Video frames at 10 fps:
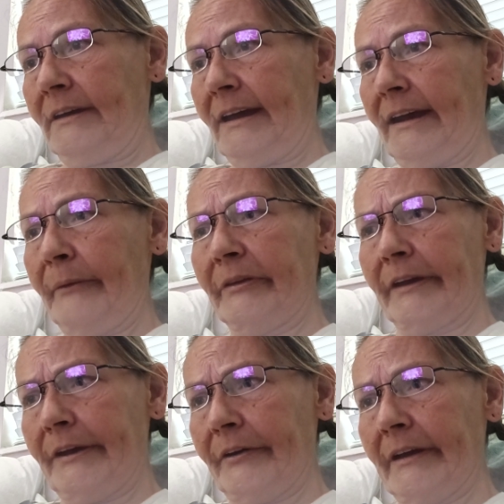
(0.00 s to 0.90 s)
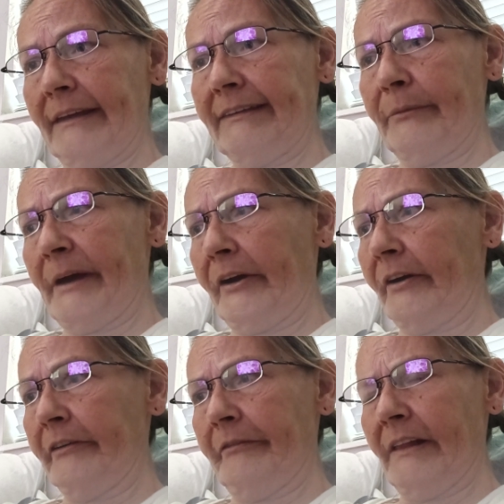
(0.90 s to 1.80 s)
and I was curious about
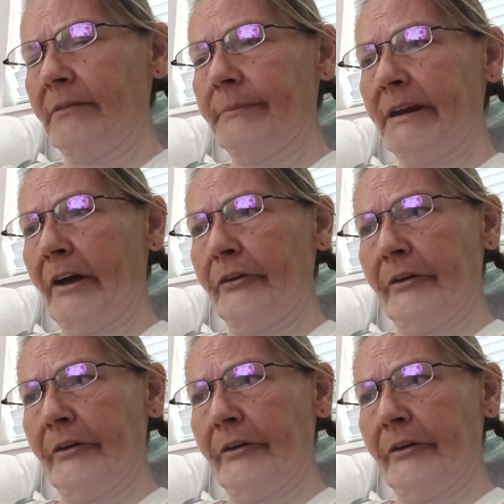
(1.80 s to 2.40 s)
our development on